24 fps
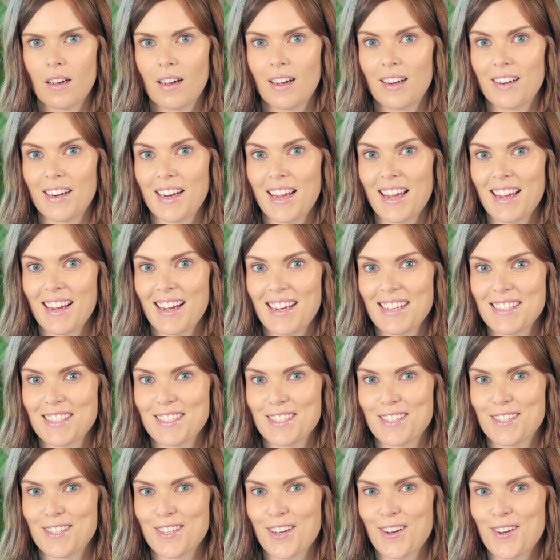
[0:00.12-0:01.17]
All right, hey
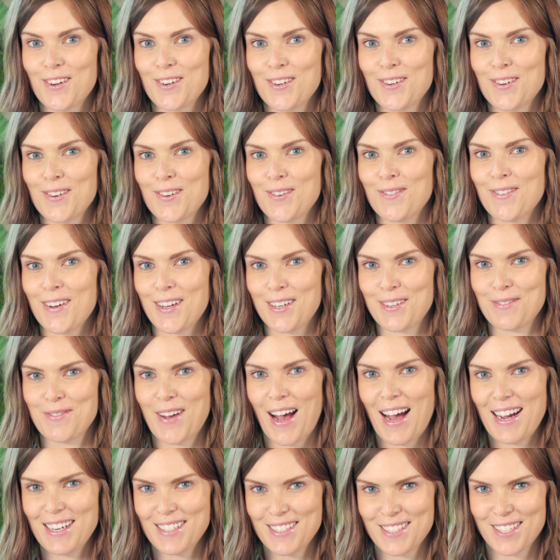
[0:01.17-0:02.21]
guys, so welcome
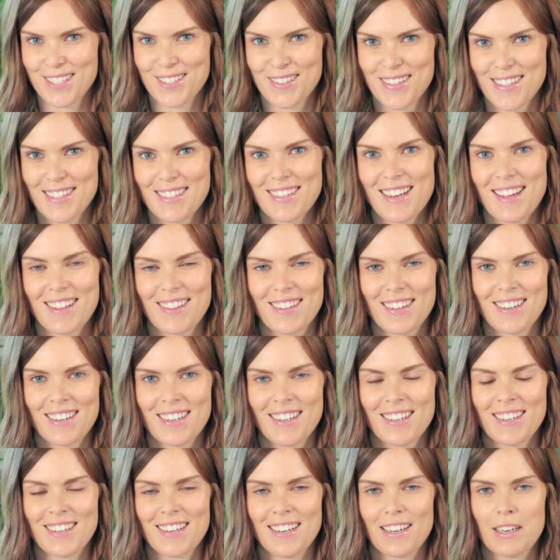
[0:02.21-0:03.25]
back to
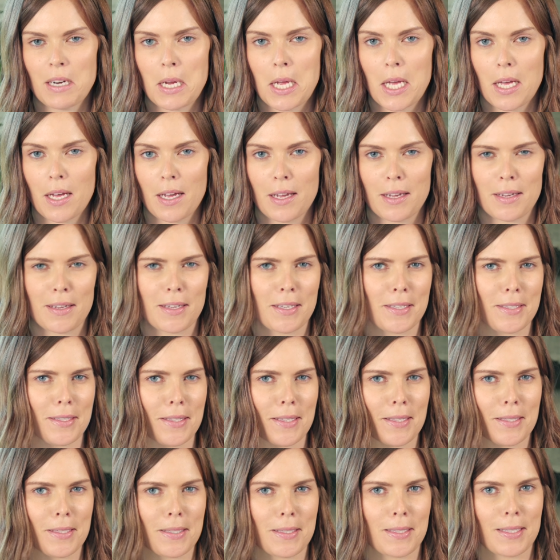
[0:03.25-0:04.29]
another, I guess
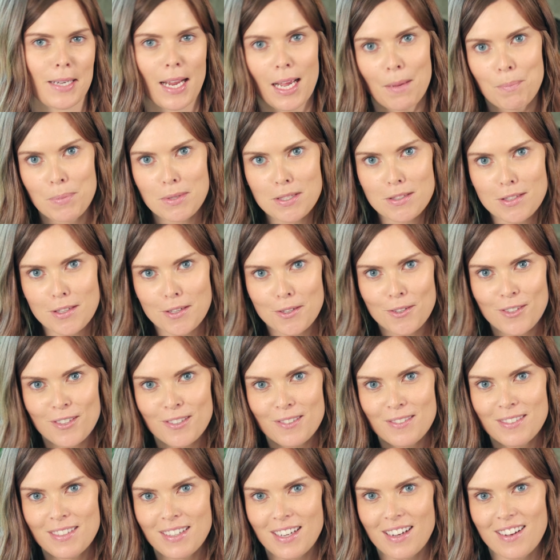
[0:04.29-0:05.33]
this is an
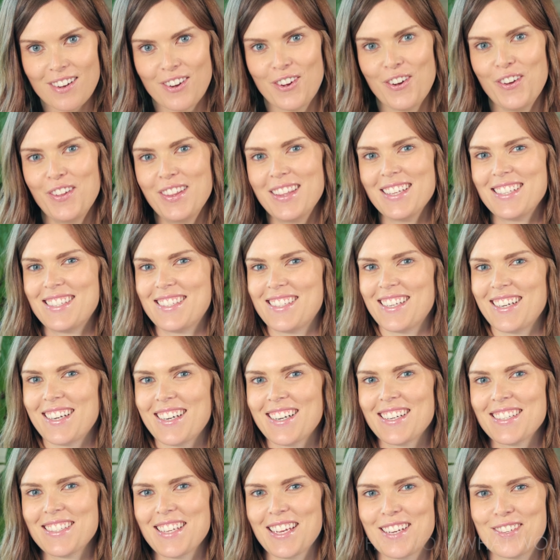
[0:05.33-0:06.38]
episode of the
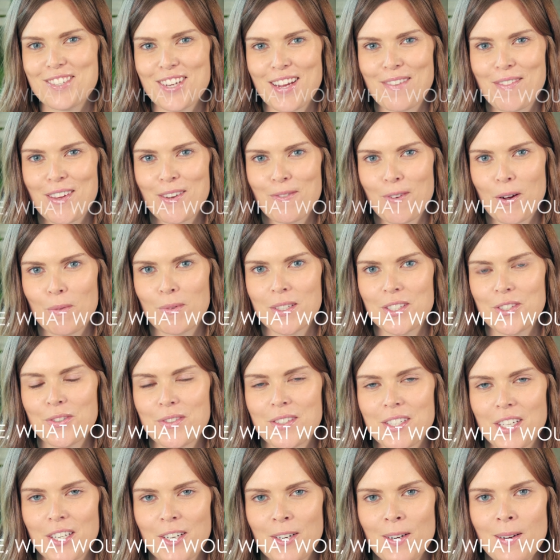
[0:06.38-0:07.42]
series, Hey Jamie, What Would You
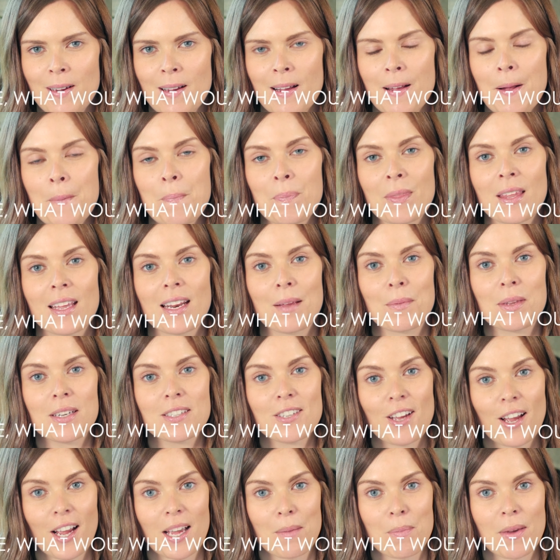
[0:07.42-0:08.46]
Do? And I'm gonna
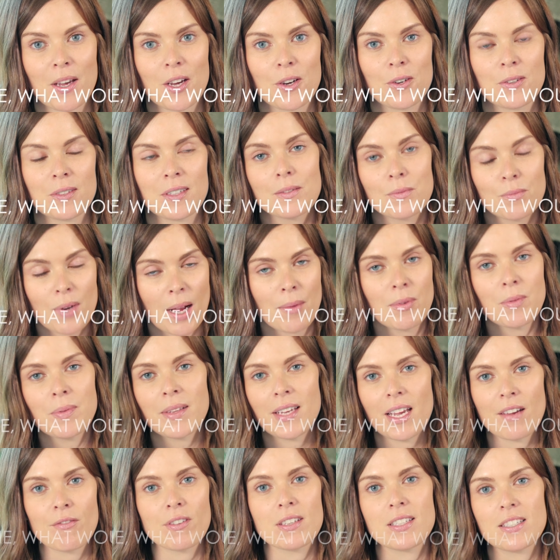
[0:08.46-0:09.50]
talk about
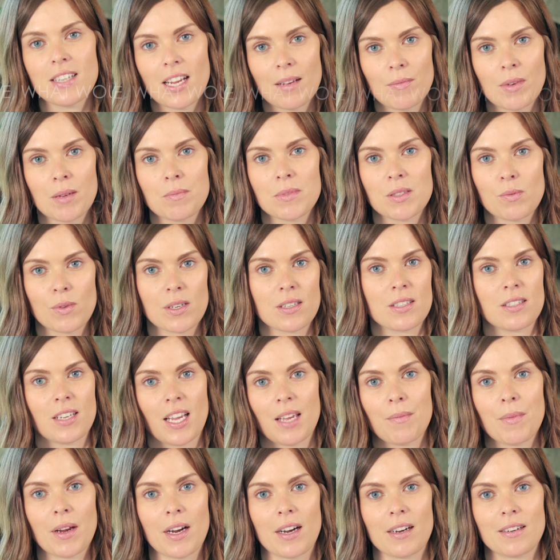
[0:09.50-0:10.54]
probably every stepmom's worst
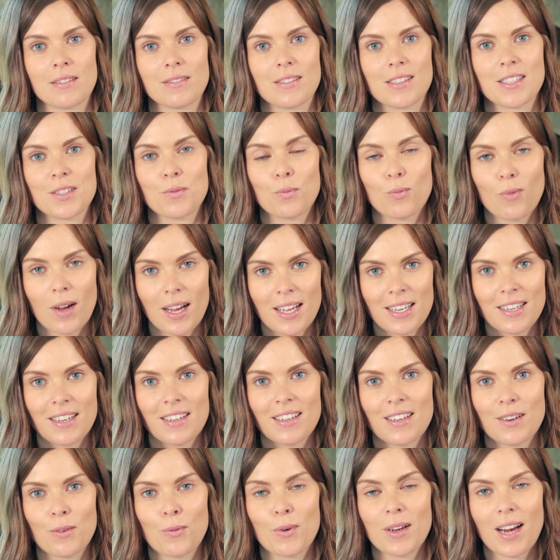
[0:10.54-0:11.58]
nightmare is what
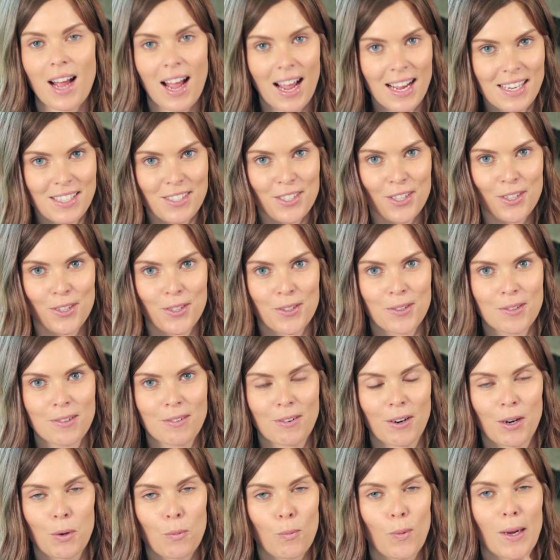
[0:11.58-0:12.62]
would I do
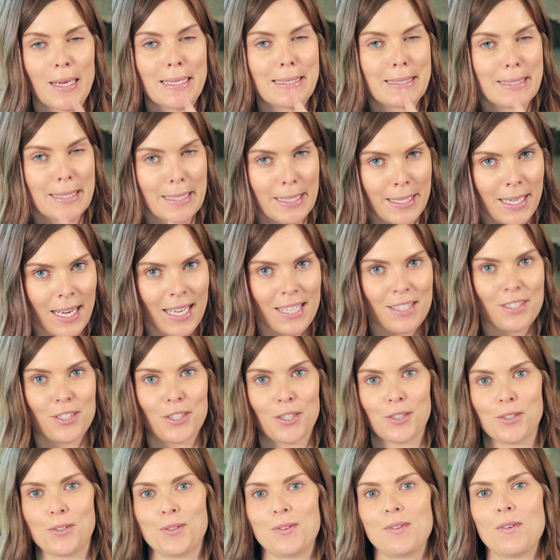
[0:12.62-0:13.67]
or what did I
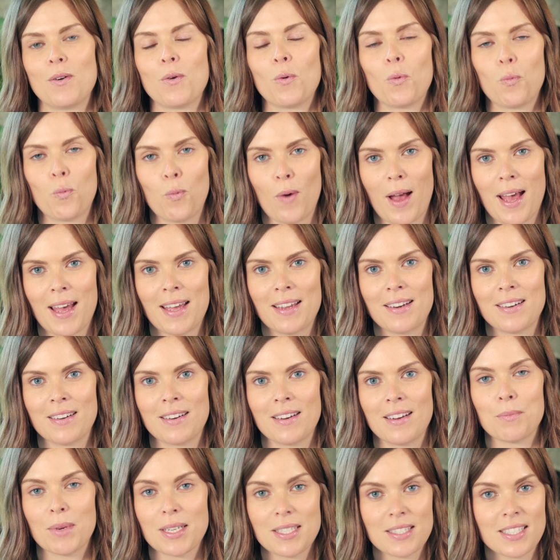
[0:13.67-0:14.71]
do when
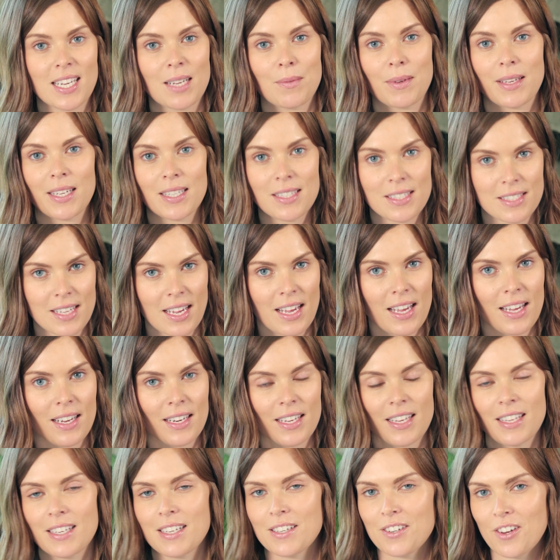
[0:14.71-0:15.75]
my stepkid said
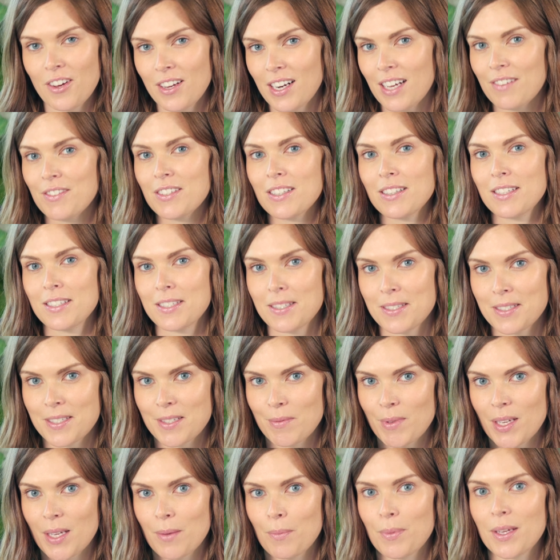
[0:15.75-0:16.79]
he did not have to listen
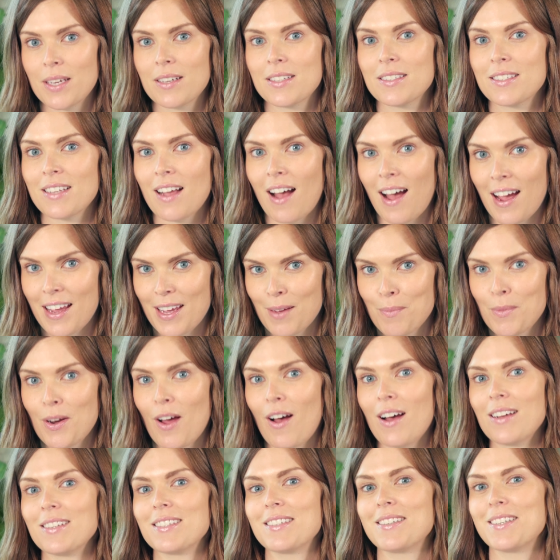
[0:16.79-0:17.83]
to me because I am
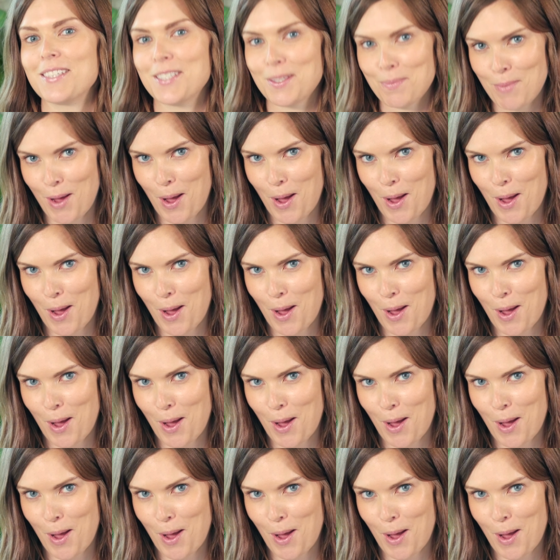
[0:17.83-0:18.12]
not his